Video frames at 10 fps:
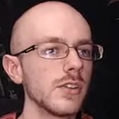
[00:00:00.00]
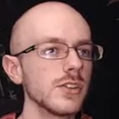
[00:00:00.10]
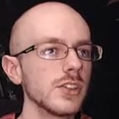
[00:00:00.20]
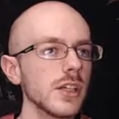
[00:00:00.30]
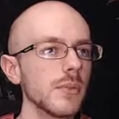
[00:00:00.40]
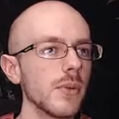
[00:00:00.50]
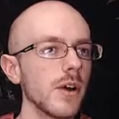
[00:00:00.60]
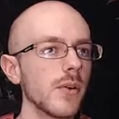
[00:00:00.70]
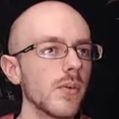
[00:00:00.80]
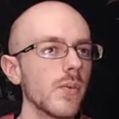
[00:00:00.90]
zip
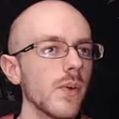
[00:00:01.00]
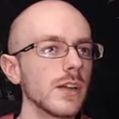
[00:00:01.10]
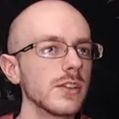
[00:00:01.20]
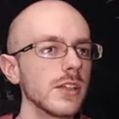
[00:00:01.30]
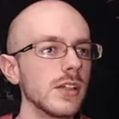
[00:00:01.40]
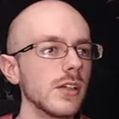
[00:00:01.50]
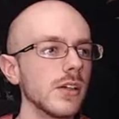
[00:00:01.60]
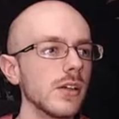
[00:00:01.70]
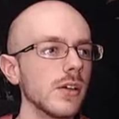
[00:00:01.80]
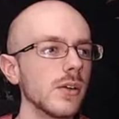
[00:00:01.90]
uh, right to
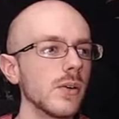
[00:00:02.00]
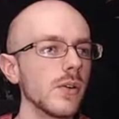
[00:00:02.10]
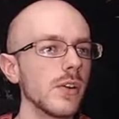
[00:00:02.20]
here.